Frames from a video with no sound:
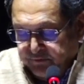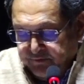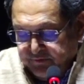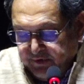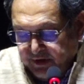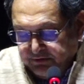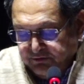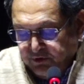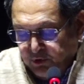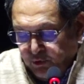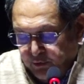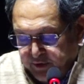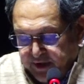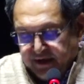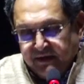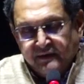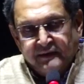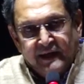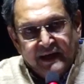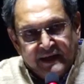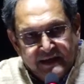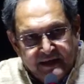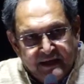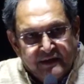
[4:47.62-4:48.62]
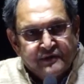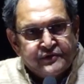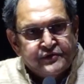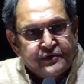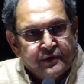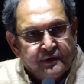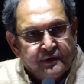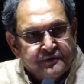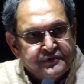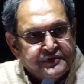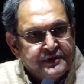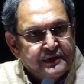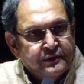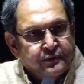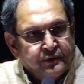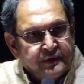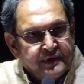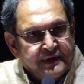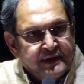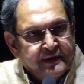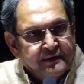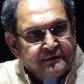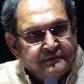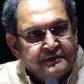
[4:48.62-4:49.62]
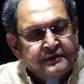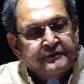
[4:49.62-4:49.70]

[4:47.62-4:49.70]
when you look at the writings of Shri Gurudev,